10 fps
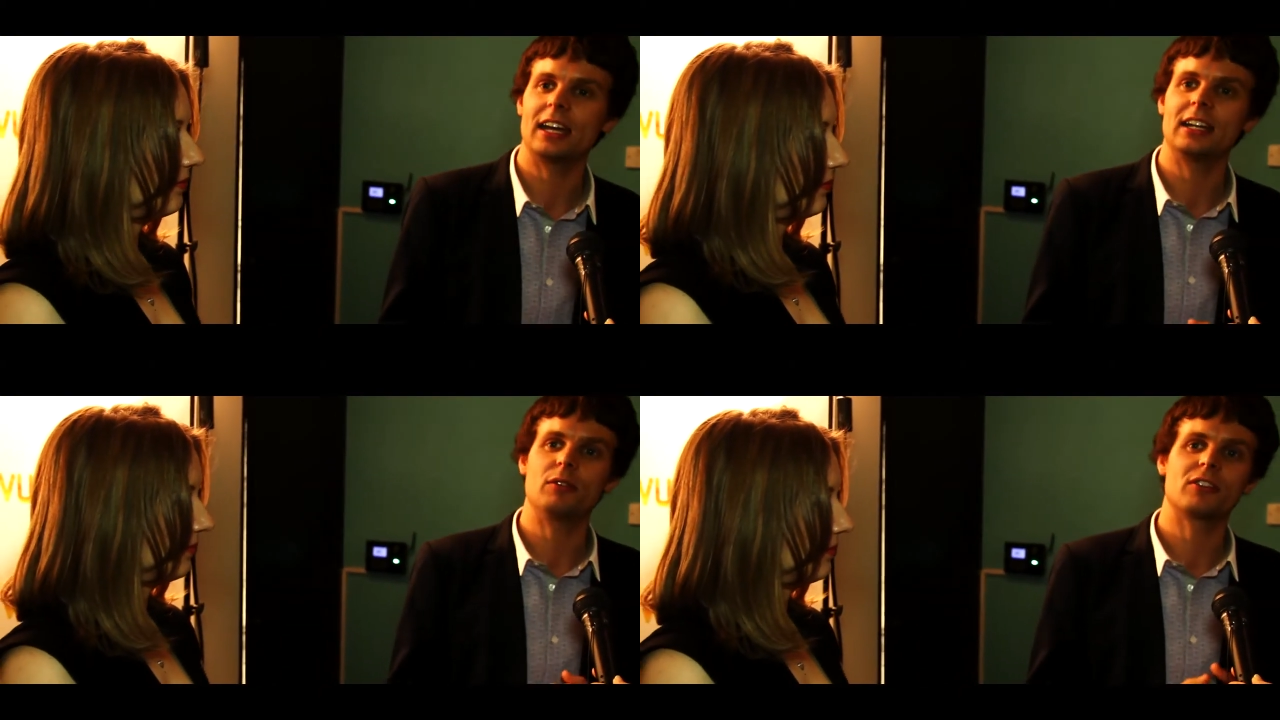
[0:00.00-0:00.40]

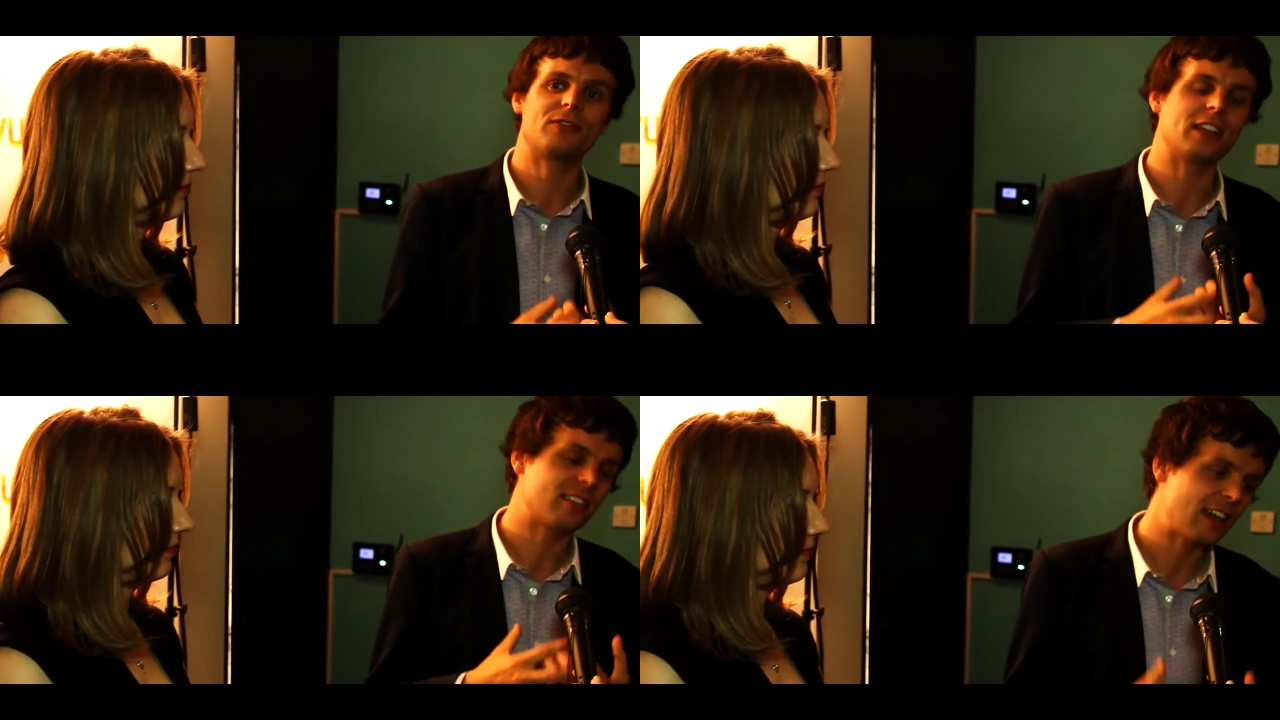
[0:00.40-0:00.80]
and it was
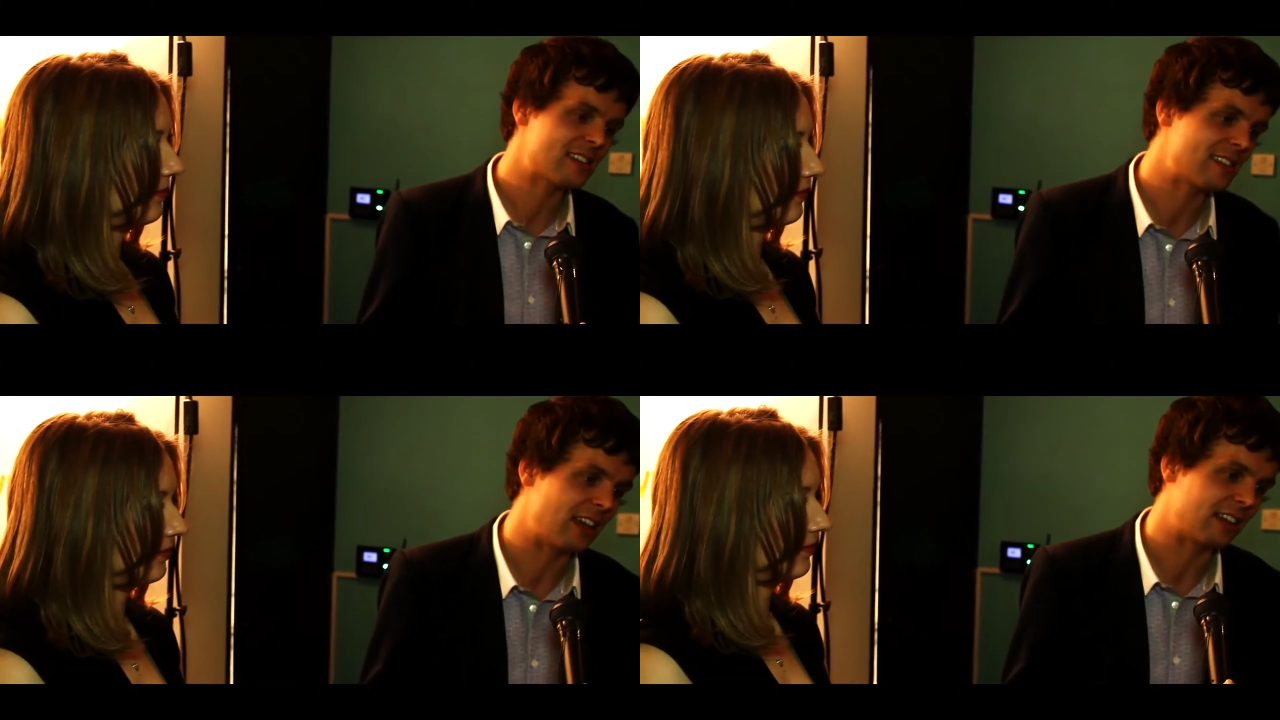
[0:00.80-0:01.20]

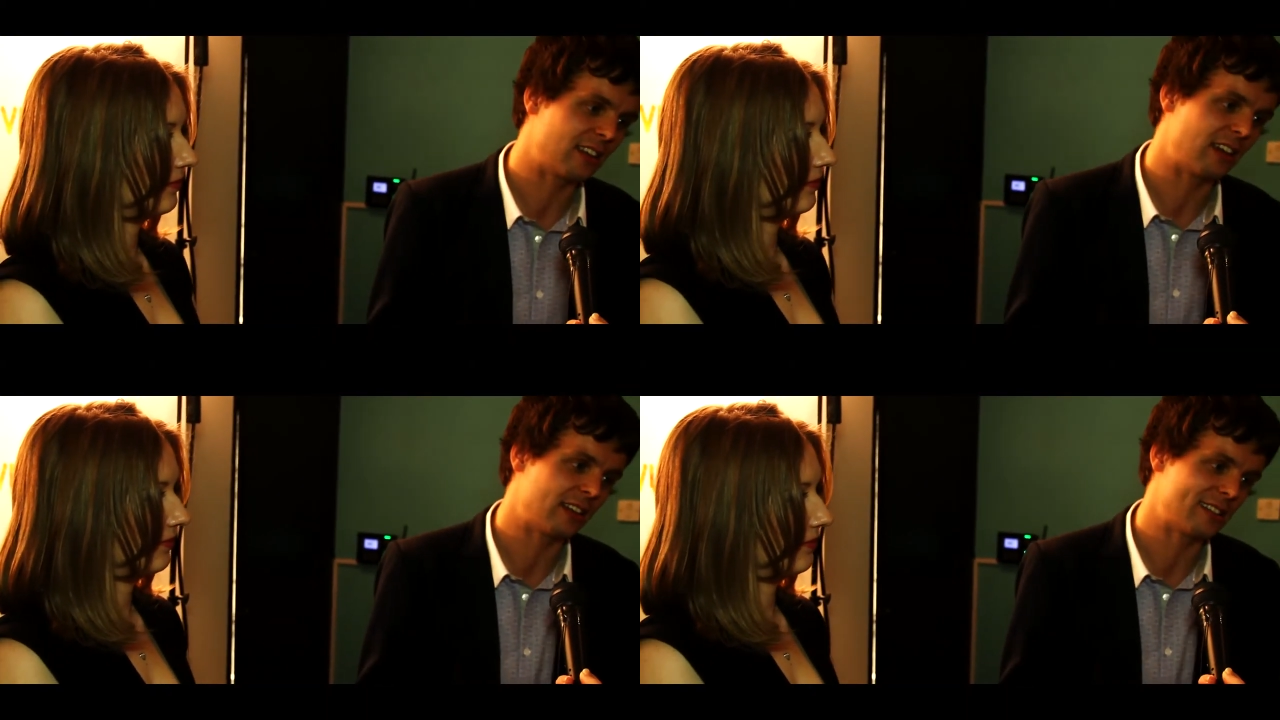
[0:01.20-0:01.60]
fantastic
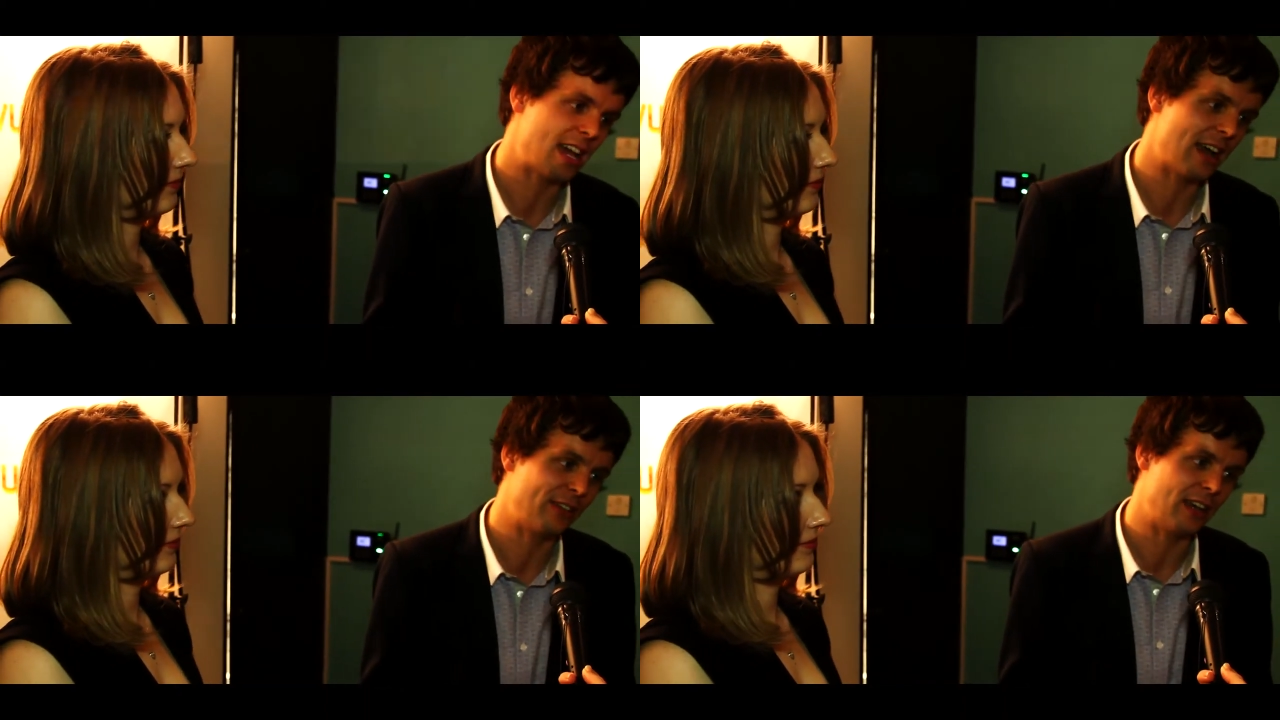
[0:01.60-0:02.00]
to
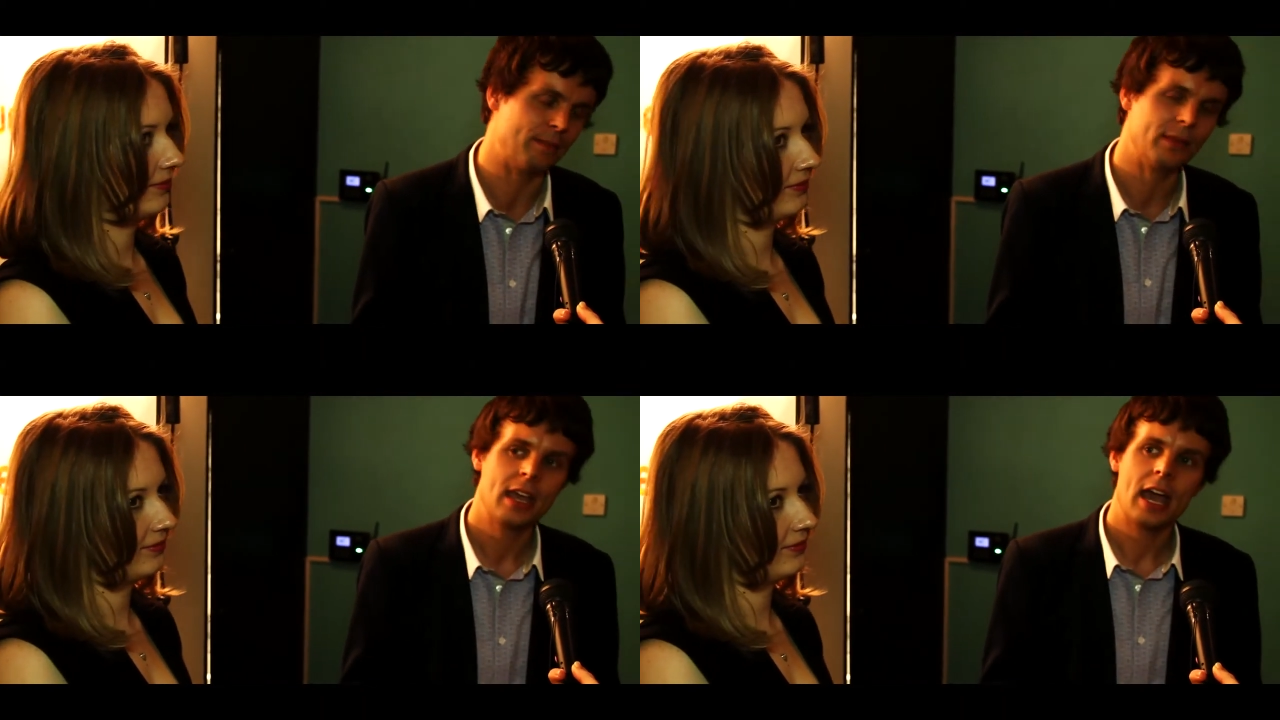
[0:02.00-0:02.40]
have
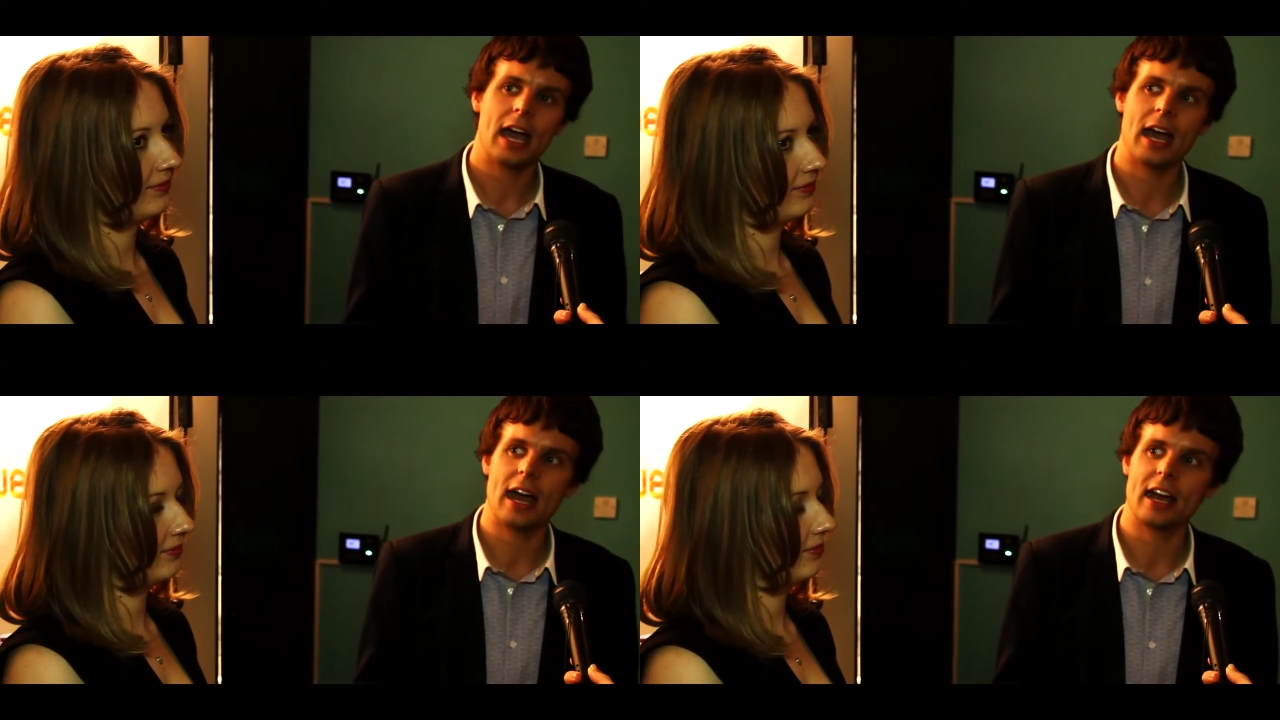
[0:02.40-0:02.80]
him
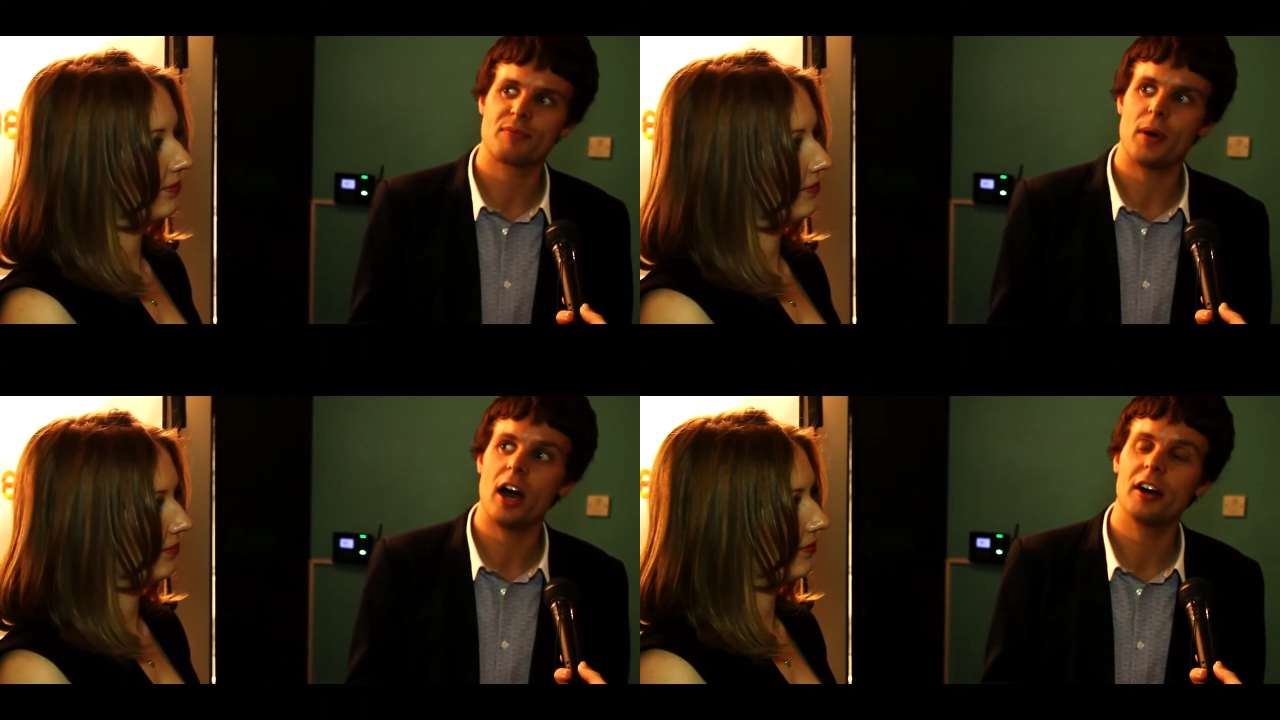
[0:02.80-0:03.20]

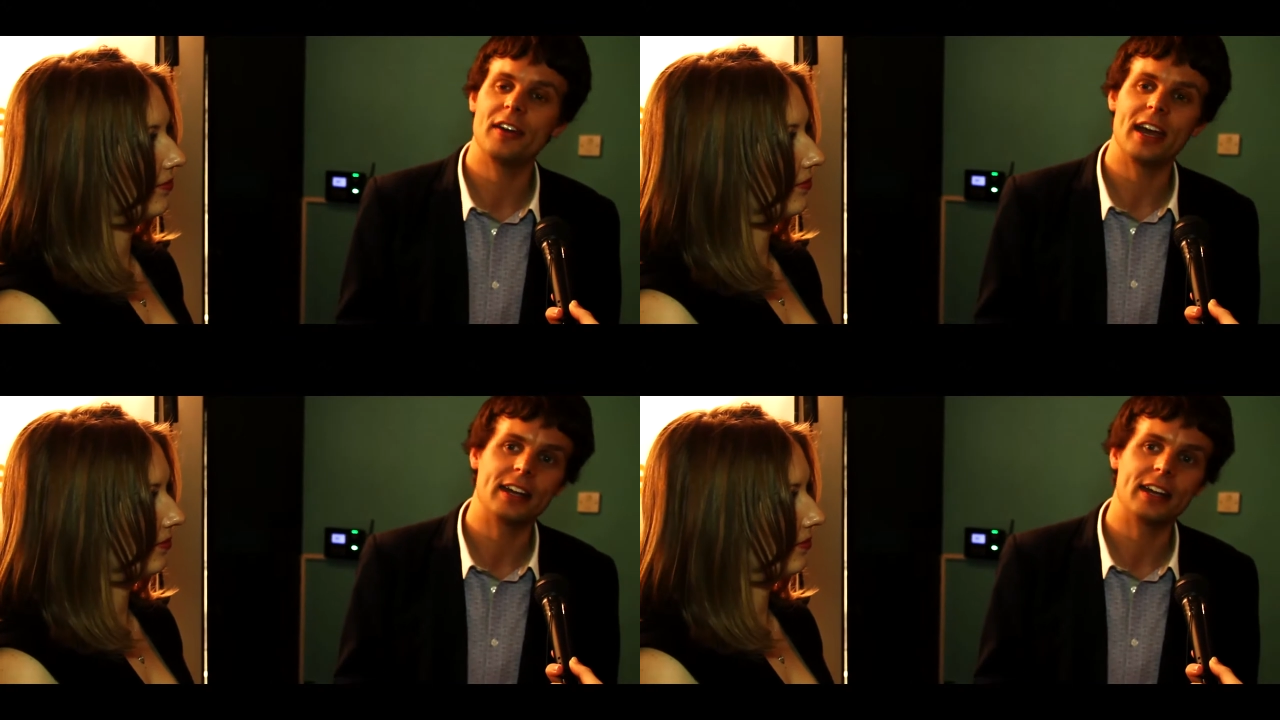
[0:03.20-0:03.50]
as part of it.